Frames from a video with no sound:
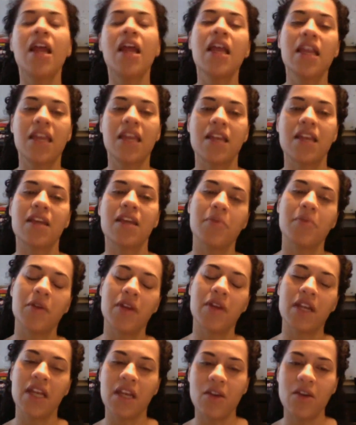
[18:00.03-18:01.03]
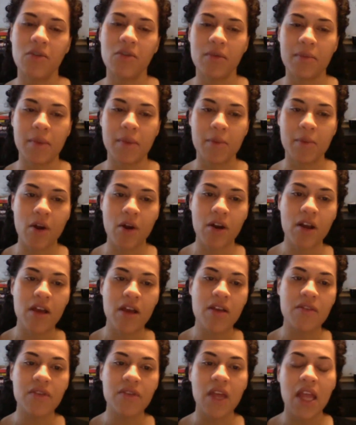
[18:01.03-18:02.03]
Kin Community, who I'm a part
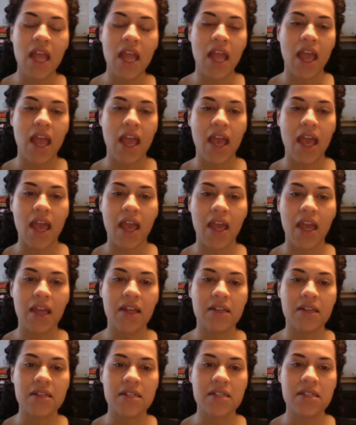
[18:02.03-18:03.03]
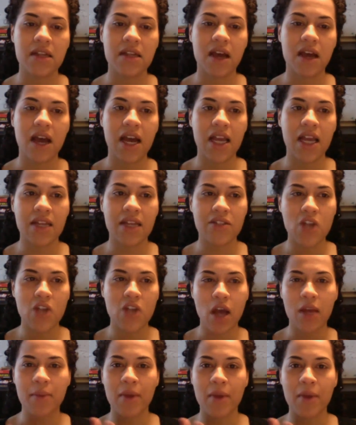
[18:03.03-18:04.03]
of, and I
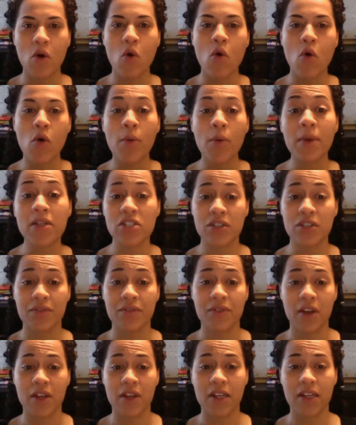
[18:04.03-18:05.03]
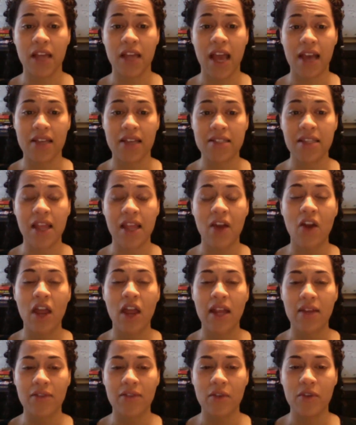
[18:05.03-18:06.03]
talk about a whole bunch of fondant hacks there.
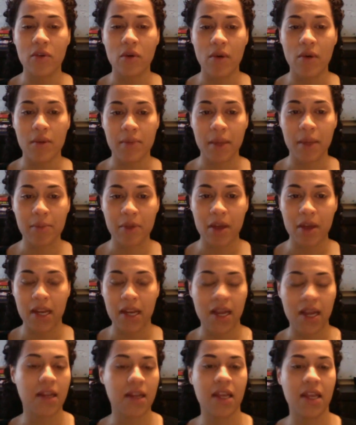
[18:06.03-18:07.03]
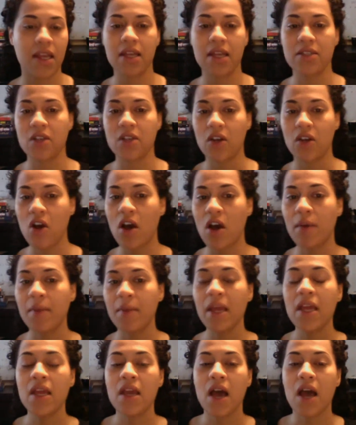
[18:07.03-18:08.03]
And if you go on my blog at howtocakeit.com,
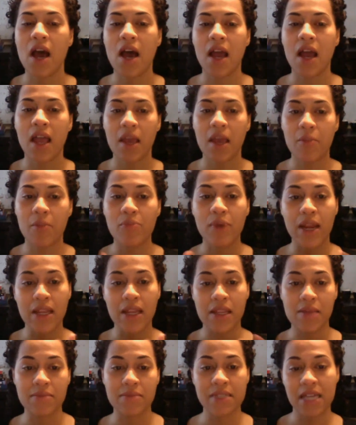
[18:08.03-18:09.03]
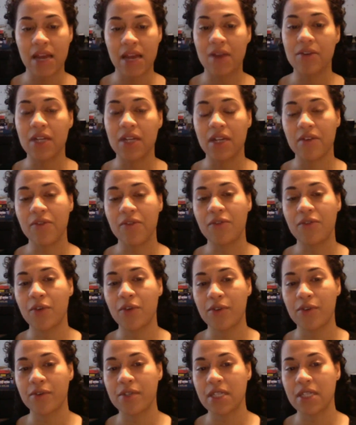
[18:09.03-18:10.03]
I break them down in
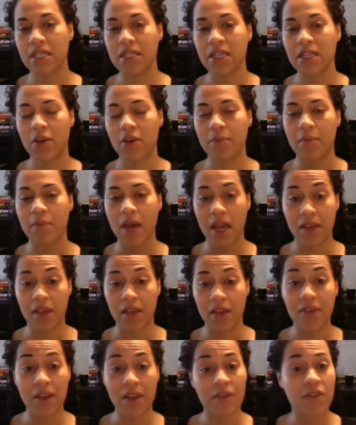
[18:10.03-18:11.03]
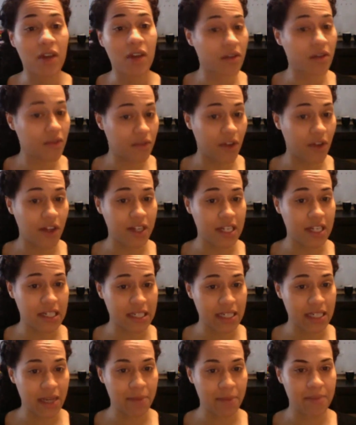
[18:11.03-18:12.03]
further detail, my favorite fondant
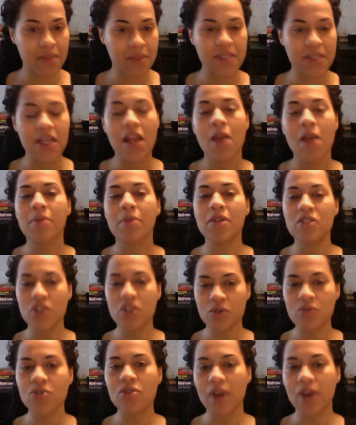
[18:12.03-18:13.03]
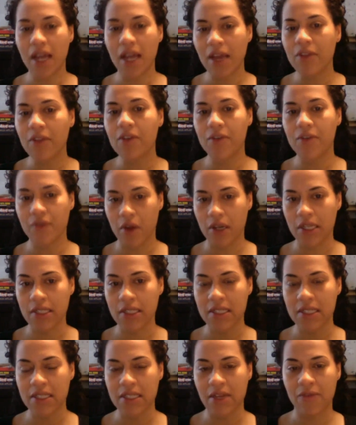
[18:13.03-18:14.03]
tips. But do try other fondants,
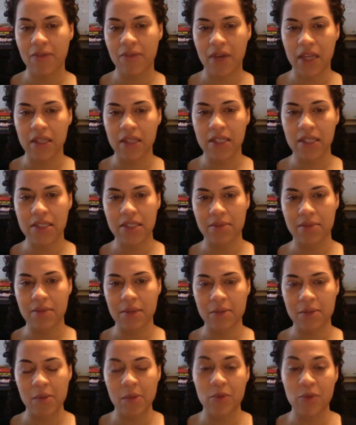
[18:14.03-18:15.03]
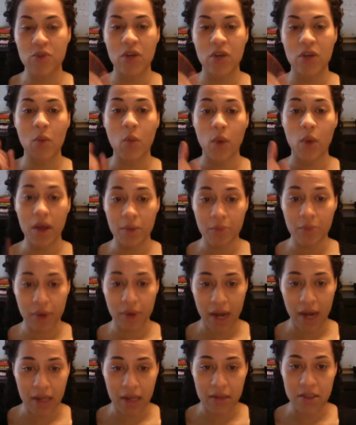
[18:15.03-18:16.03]
because I find that sometimes people try one
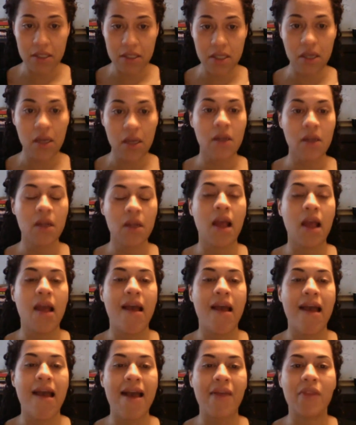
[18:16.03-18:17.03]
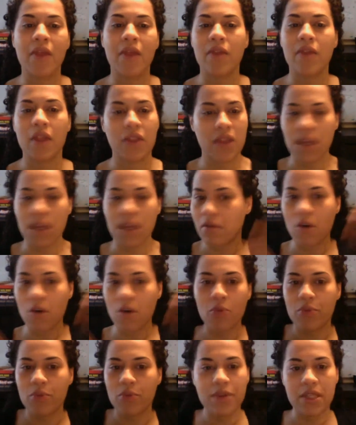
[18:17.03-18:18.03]
brand and then they think,
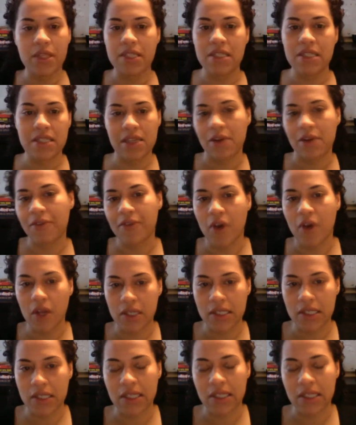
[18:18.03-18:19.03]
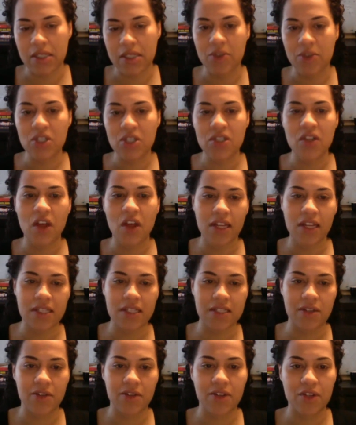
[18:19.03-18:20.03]
oh, well, this is how fondant is, which is not
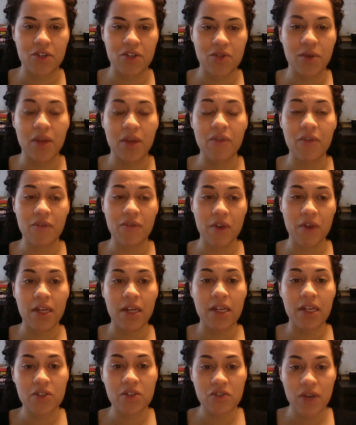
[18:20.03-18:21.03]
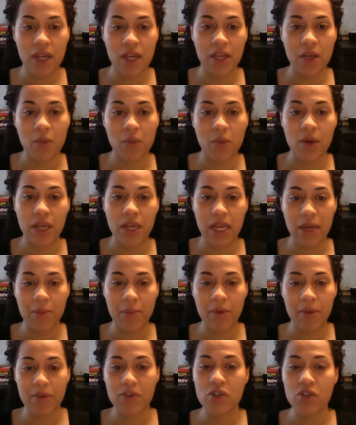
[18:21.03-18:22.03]
necessarily true. If your fondant is dry, you can work in a
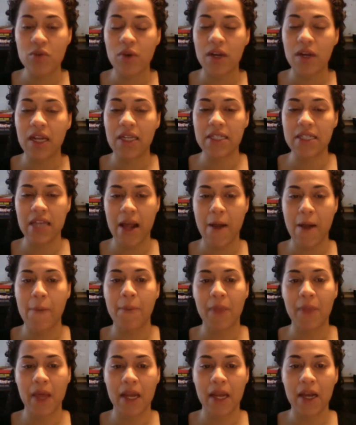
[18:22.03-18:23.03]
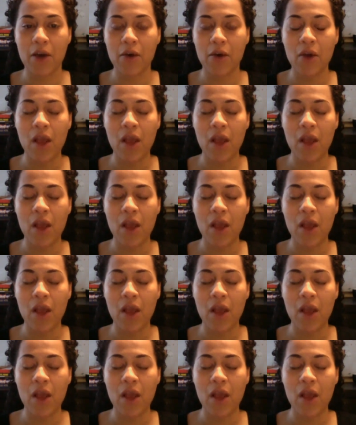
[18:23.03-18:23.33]
bit of shortening to help that out.